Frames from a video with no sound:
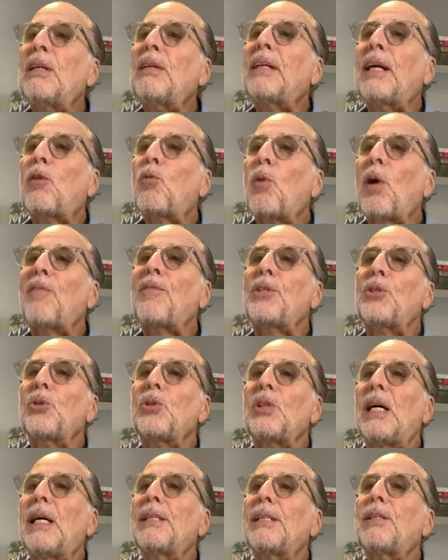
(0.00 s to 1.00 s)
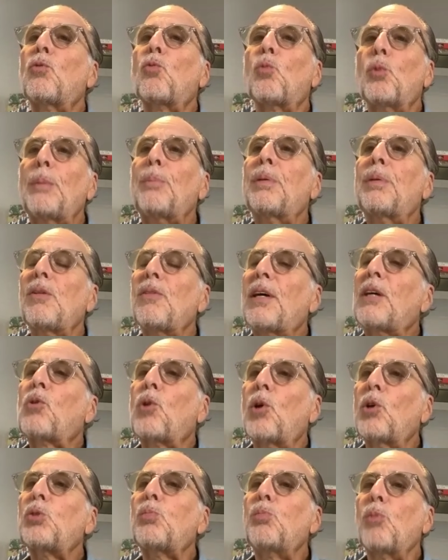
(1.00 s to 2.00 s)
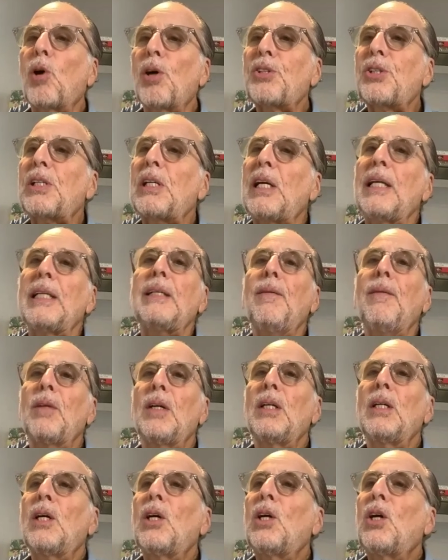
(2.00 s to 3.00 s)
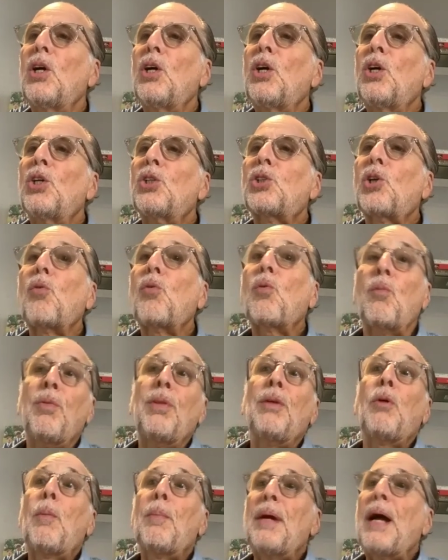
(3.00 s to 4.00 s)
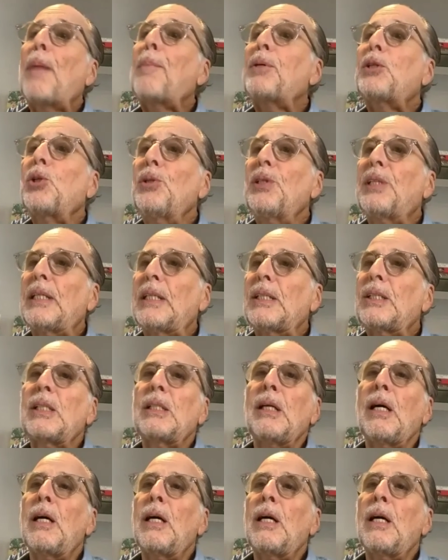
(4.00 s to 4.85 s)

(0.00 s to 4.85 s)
that revenue line and rebuild that gross margin line. So there will be opportunities.